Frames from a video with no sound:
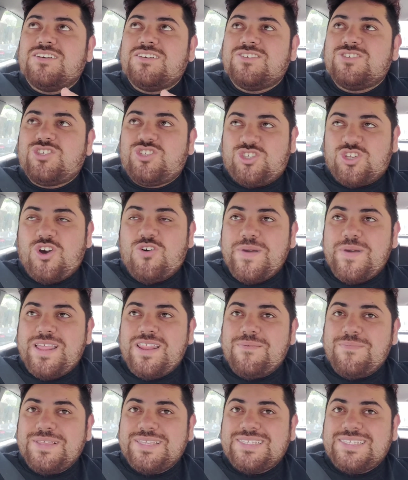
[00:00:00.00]
so
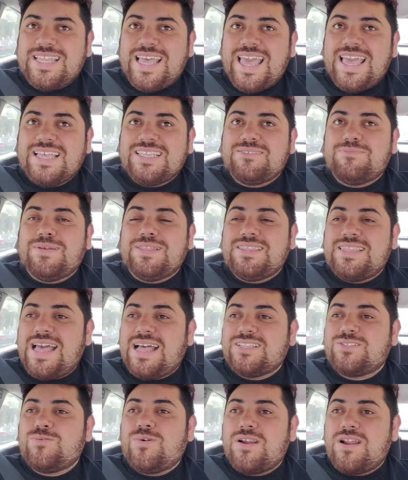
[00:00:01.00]
many mistakes, but
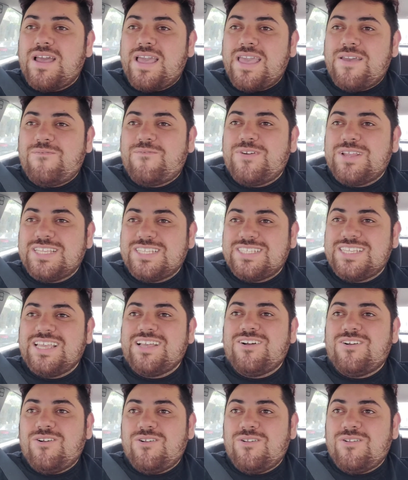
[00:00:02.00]
that's what every
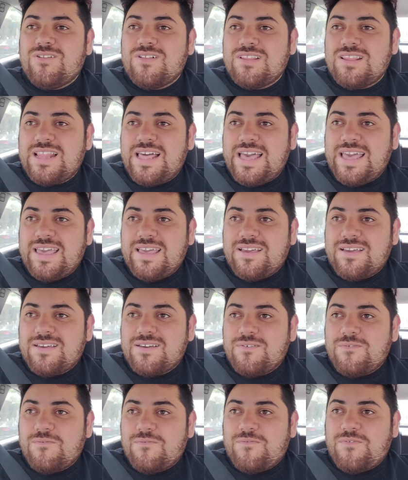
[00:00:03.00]
single like
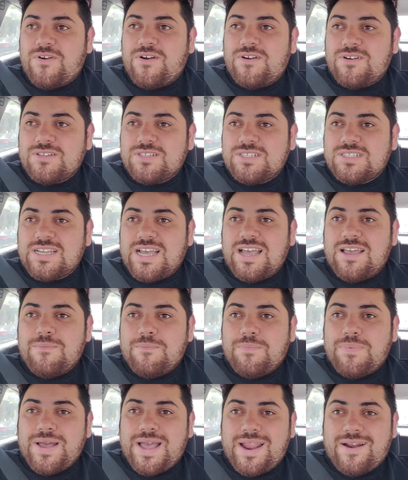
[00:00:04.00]
first time
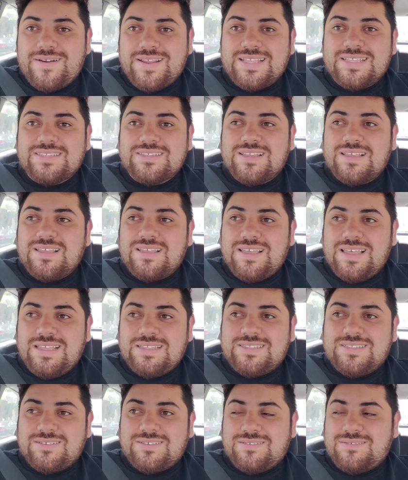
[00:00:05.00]
parent
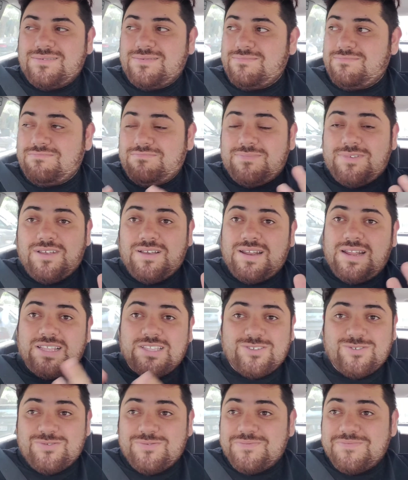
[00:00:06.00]
it's gonna
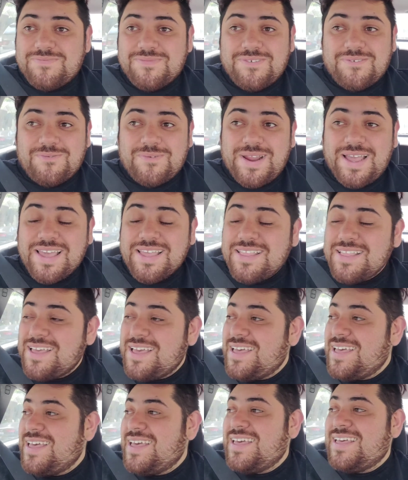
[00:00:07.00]
do, right?
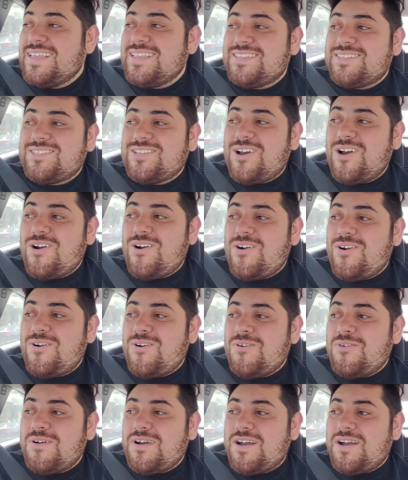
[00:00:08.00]

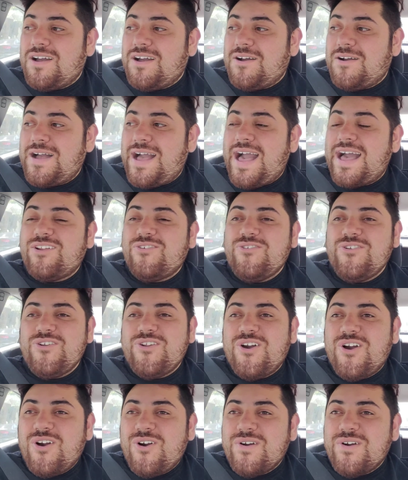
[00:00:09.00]
So I don't
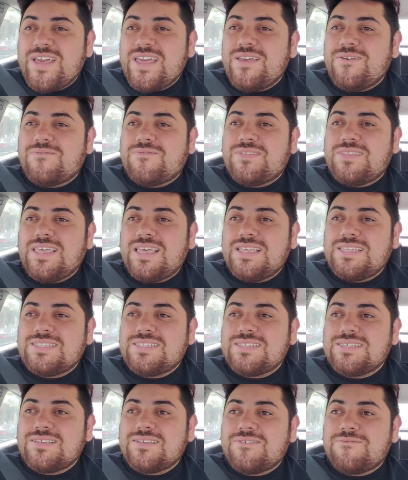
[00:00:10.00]
know if
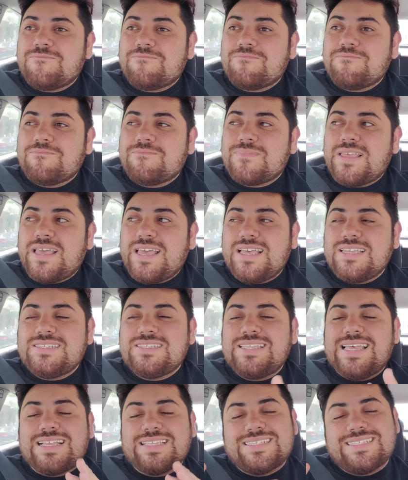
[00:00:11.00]
this
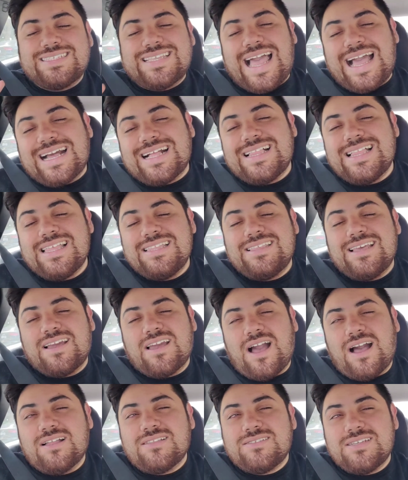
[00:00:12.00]
is exactly the
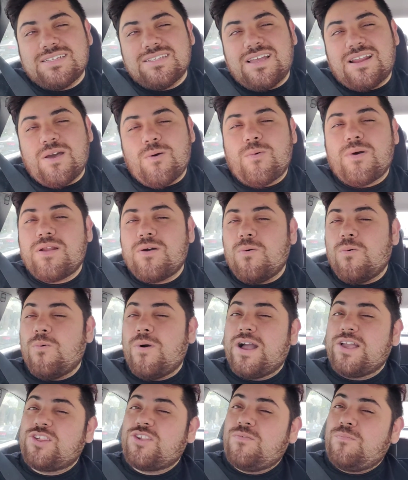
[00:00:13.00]
content that I want to
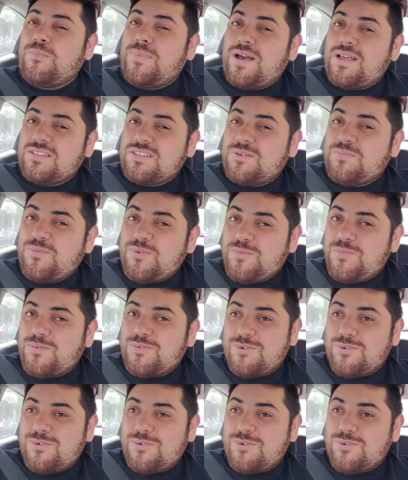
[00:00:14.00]
watch on Vanderpump